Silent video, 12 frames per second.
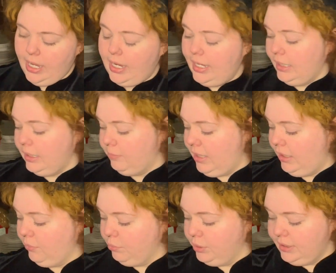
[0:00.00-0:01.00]
I can make
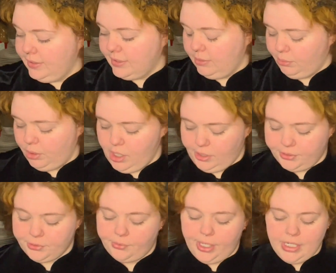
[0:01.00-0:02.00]
a really simple
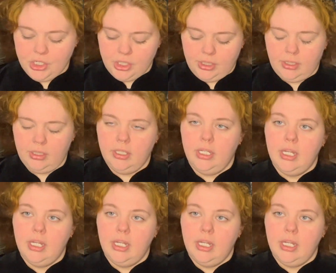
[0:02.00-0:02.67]
alteration.